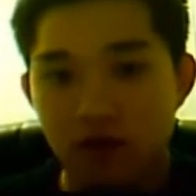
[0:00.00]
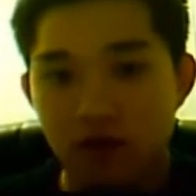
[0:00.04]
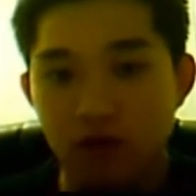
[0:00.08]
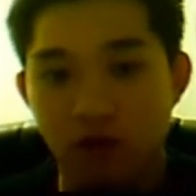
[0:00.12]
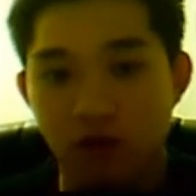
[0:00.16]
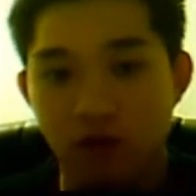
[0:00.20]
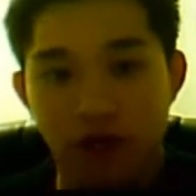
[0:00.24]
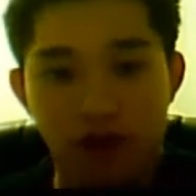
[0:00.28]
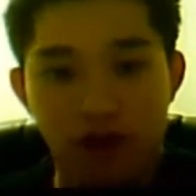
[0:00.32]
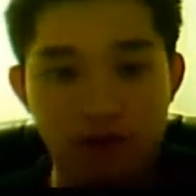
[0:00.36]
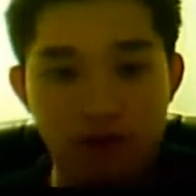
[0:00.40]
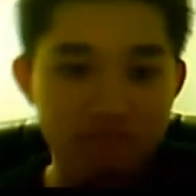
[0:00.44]

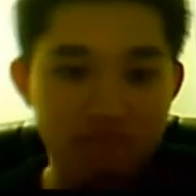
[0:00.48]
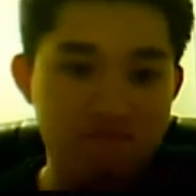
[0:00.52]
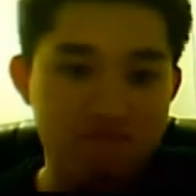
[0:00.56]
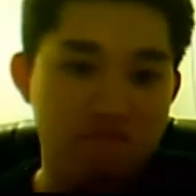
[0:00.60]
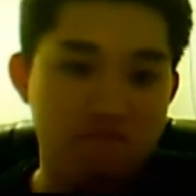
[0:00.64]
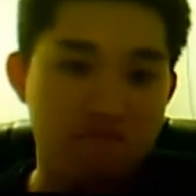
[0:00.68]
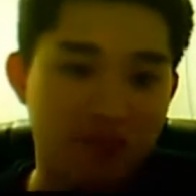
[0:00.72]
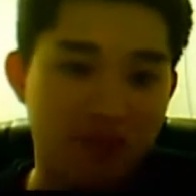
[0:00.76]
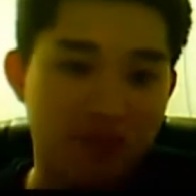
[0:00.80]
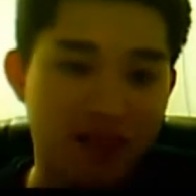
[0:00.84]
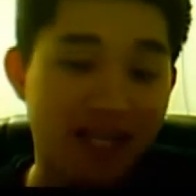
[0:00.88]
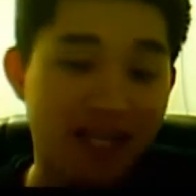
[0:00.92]
where
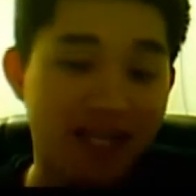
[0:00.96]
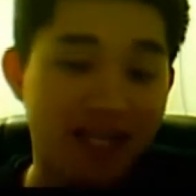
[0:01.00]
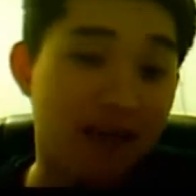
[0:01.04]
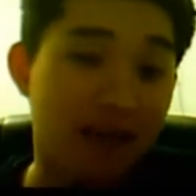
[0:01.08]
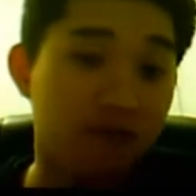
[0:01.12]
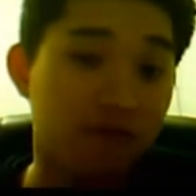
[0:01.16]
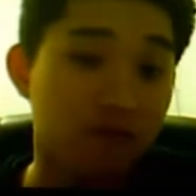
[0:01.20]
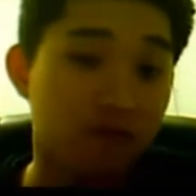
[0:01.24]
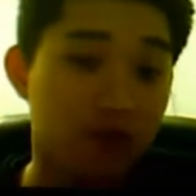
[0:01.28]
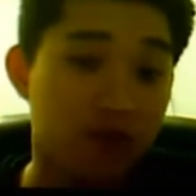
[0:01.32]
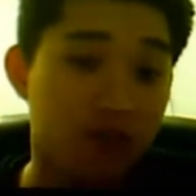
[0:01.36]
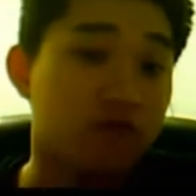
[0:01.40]
they right.
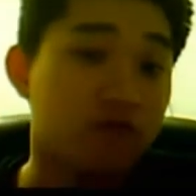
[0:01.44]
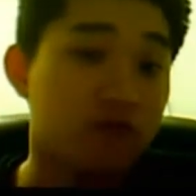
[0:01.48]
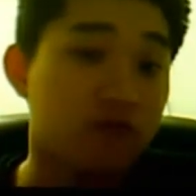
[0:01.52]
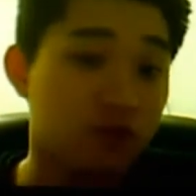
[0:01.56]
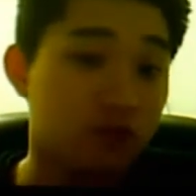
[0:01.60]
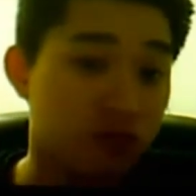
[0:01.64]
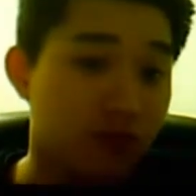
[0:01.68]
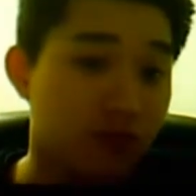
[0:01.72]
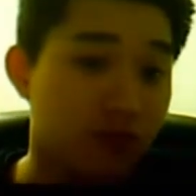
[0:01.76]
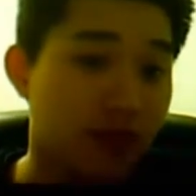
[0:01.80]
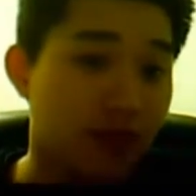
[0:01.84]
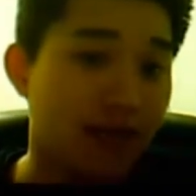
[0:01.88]
can't really
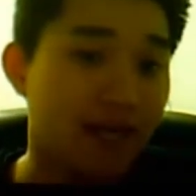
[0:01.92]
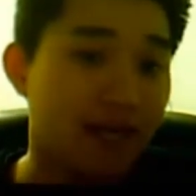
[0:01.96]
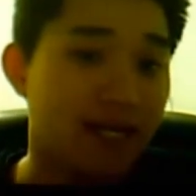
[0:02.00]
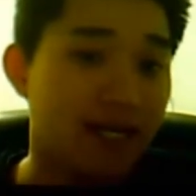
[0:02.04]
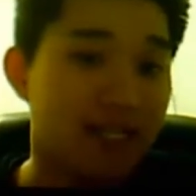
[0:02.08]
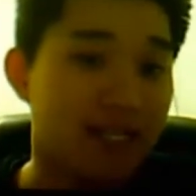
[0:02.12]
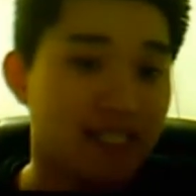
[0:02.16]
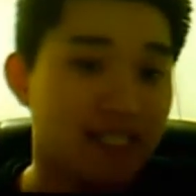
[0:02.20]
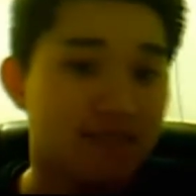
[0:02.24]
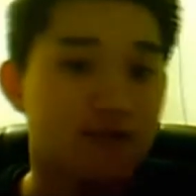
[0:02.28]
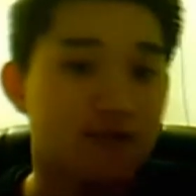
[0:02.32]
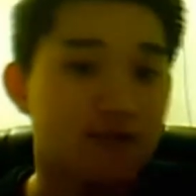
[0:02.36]
do that
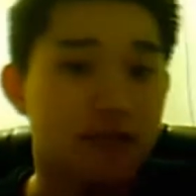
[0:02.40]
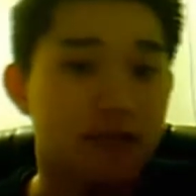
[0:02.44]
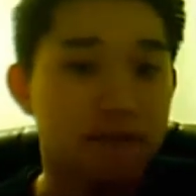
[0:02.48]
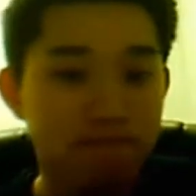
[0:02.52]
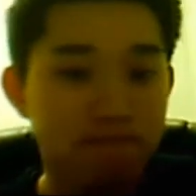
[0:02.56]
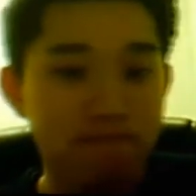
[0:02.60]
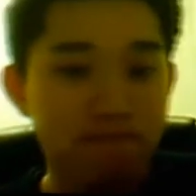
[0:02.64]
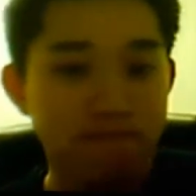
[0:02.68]
kind of activity.